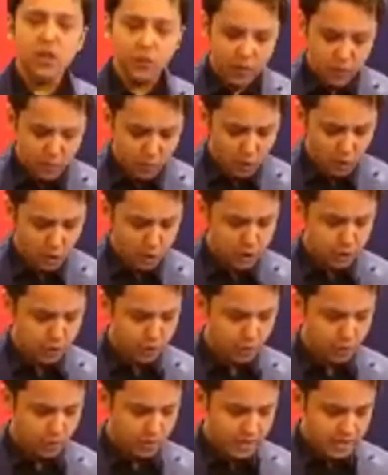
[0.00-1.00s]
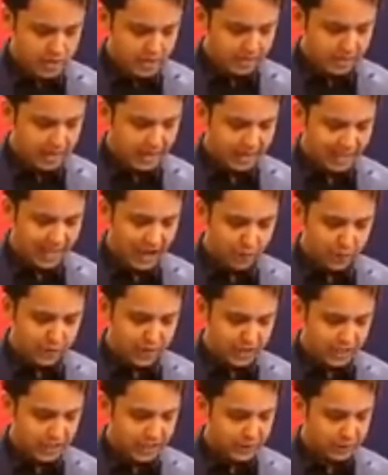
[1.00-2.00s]
even more true that
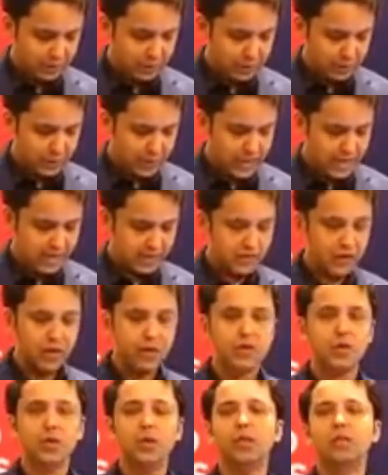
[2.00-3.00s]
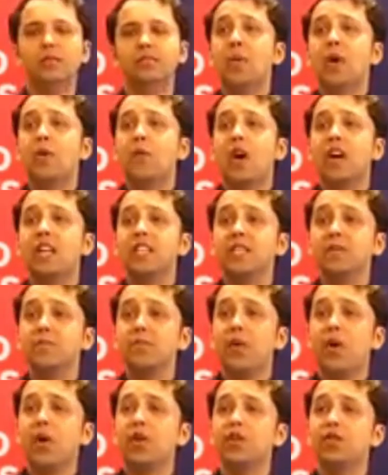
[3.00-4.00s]
capitalism plays that role. But what is
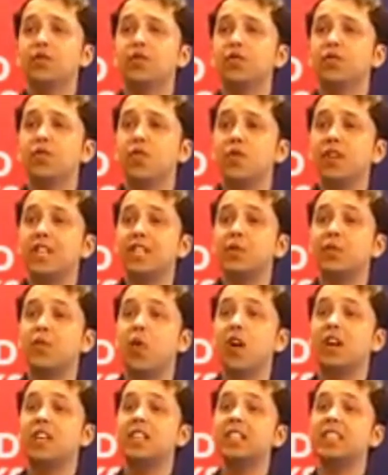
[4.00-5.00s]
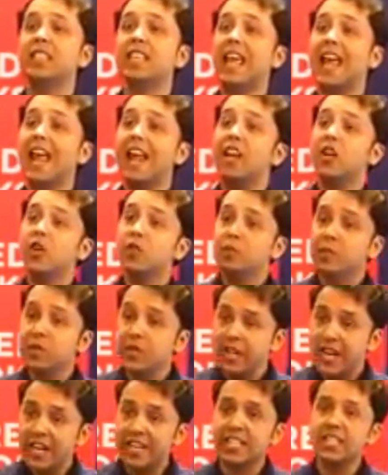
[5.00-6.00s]
important to note is what is the end
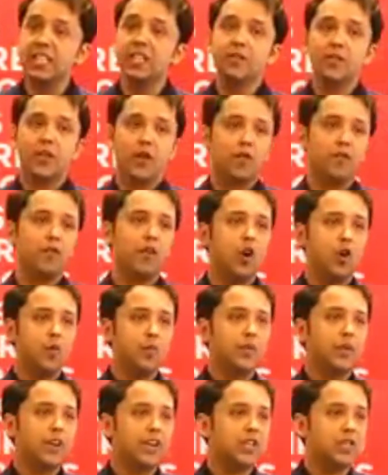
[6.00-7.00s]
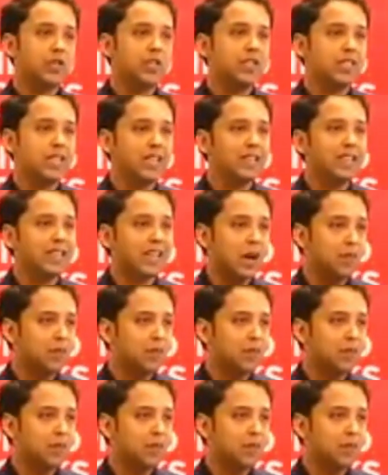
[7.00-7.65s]
objective of corporations and the